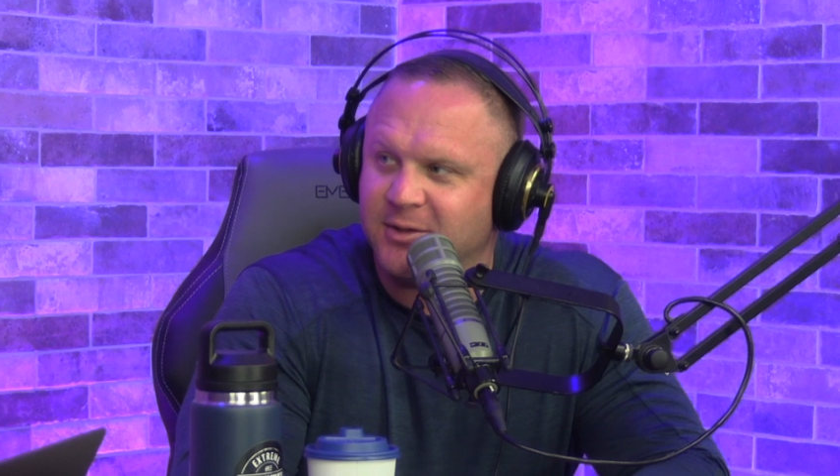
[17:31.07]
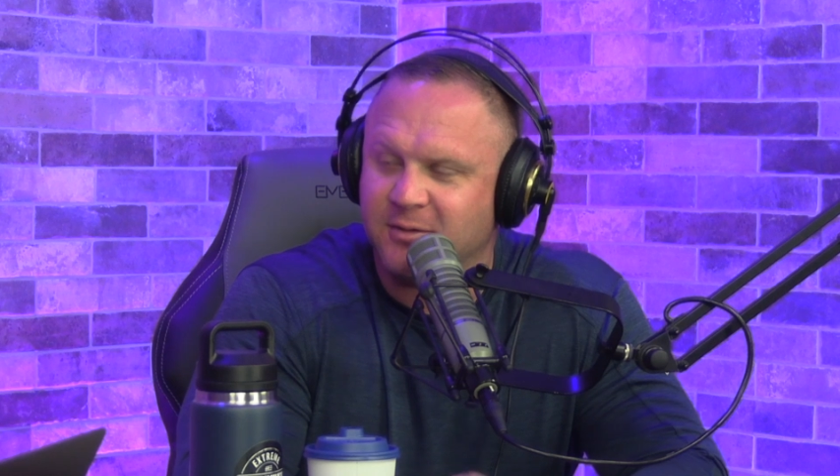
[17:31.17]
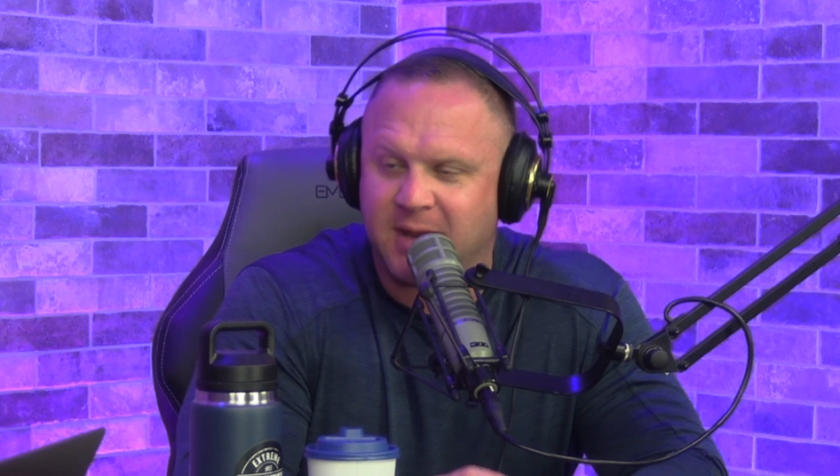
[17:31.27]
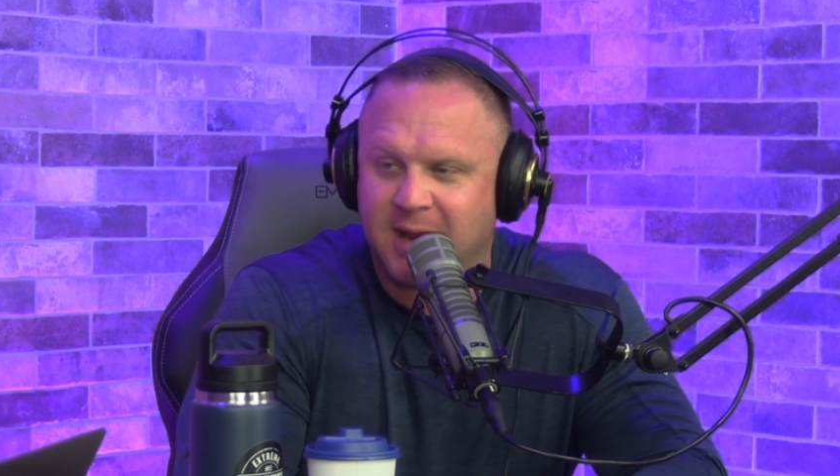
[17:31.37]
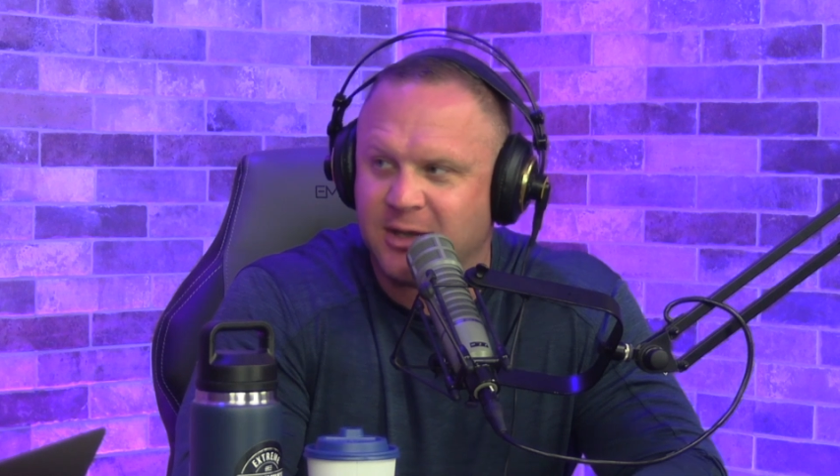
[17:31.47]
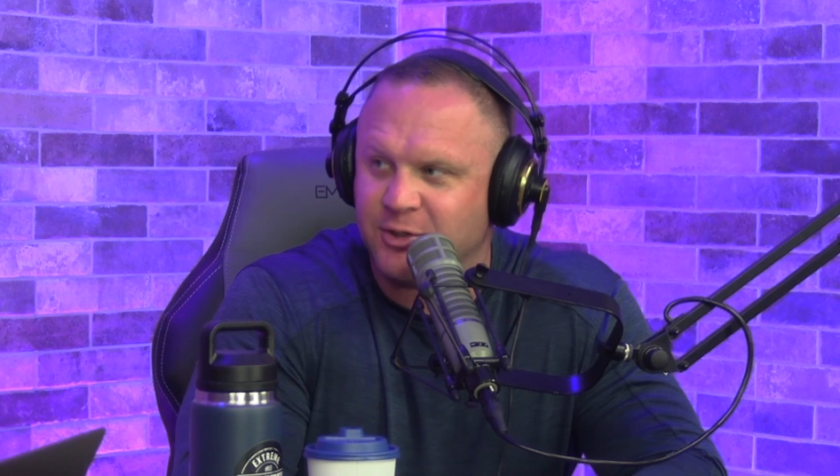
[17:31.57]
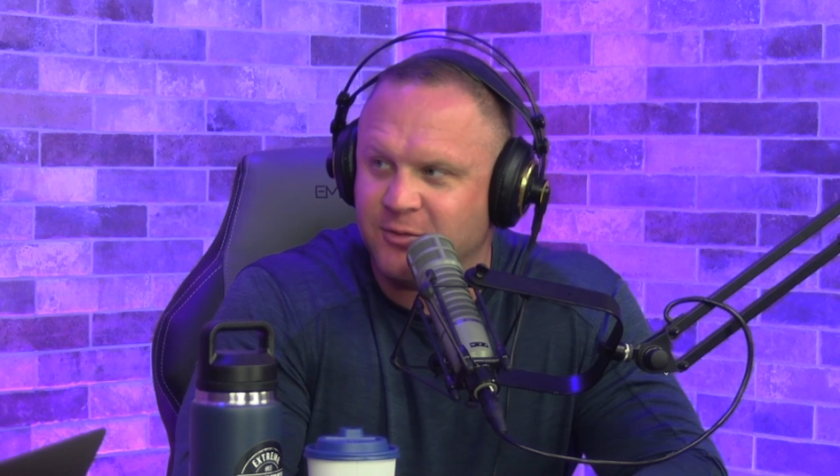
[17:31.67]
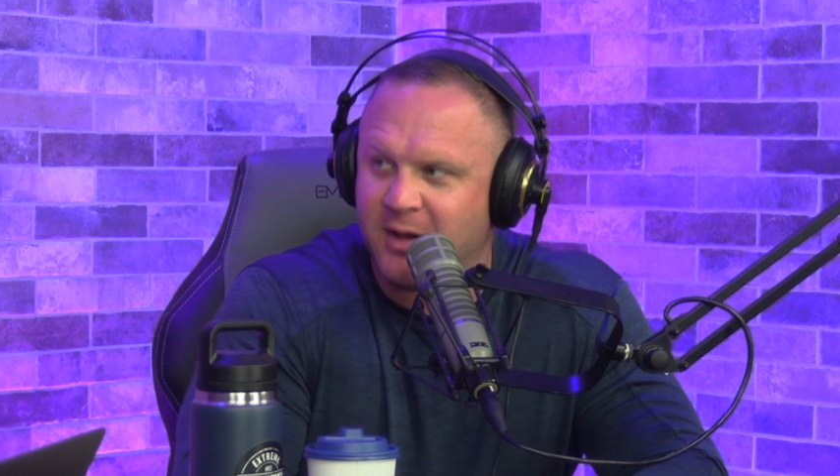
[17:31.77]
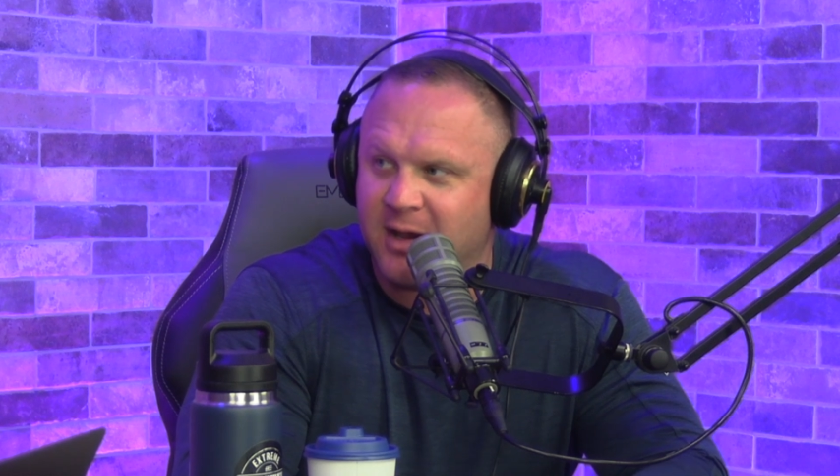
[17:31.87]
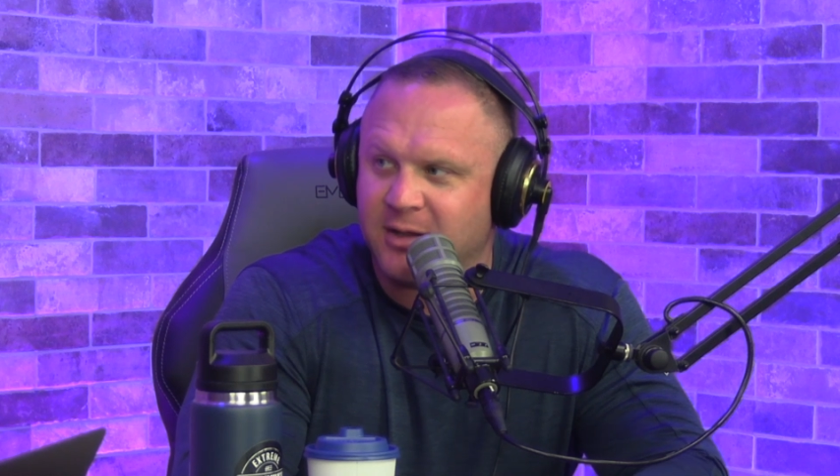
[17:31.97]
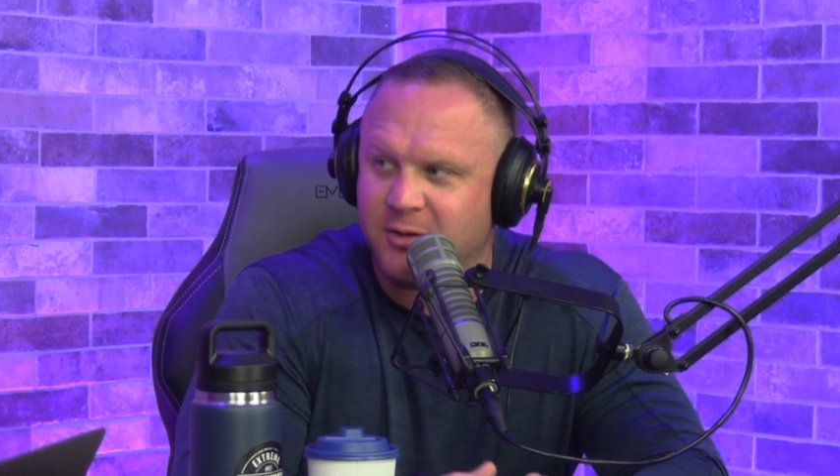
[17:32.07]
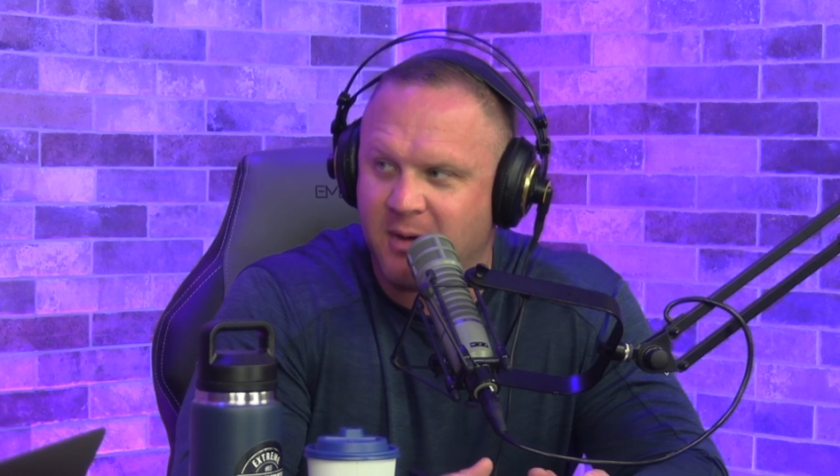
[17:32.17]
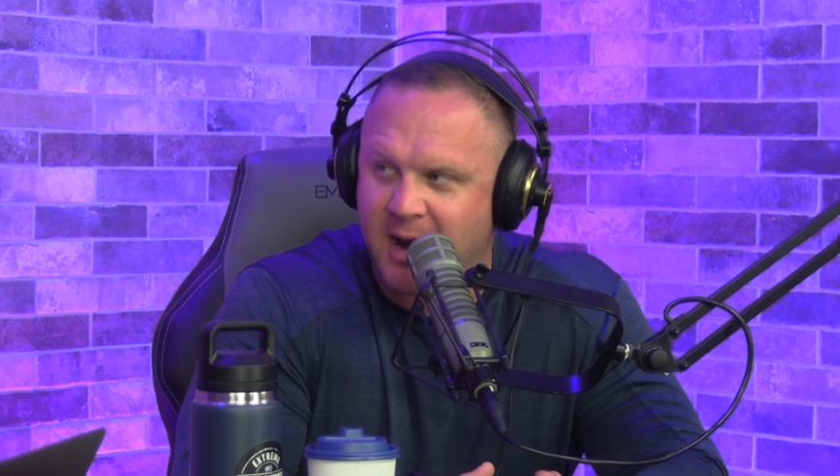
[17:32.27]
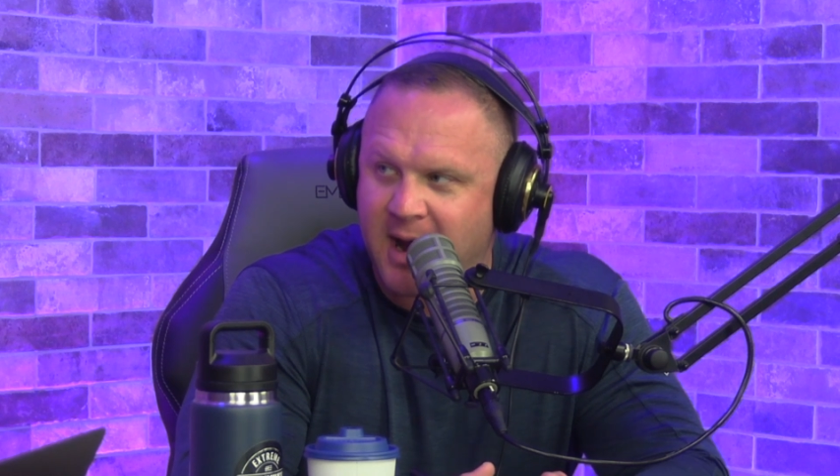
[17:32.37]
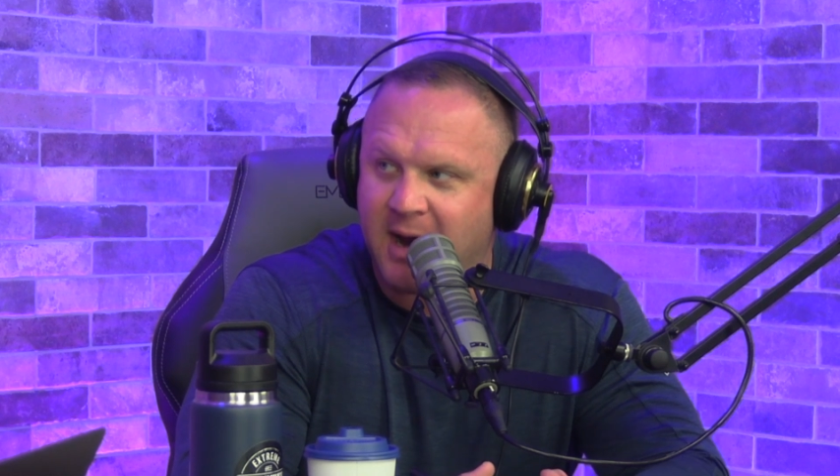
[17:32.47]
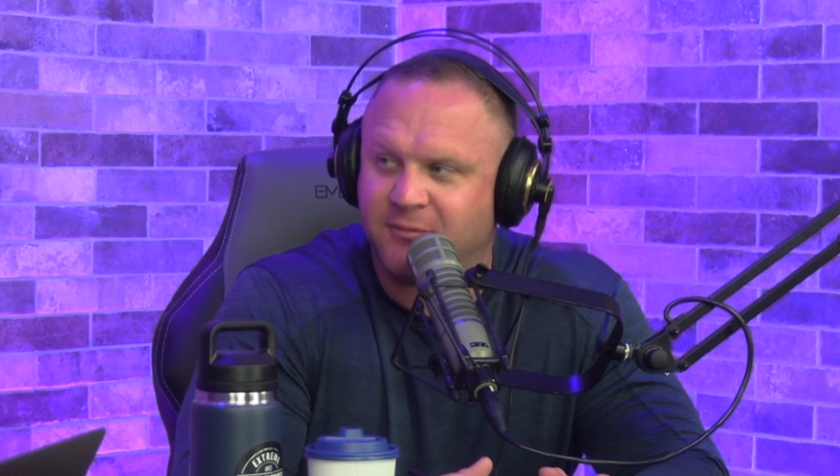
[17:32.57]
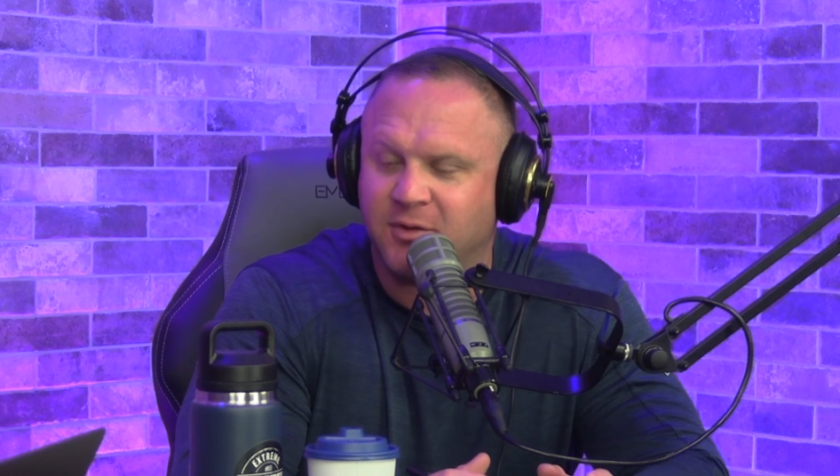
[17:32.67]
You can't do that. You have